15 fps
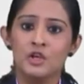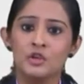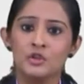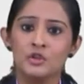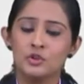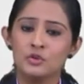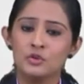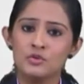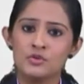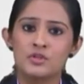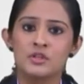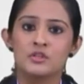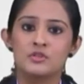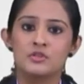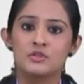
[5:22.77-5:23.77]
Use
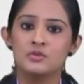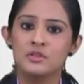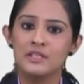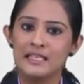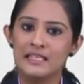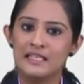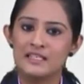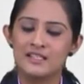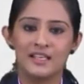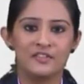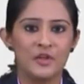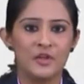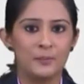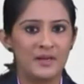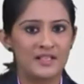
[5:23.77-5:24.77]
to need in
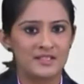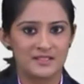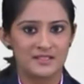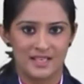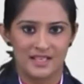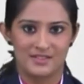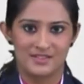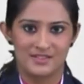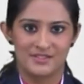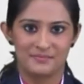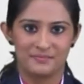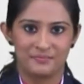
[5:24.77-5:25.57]
the present tense.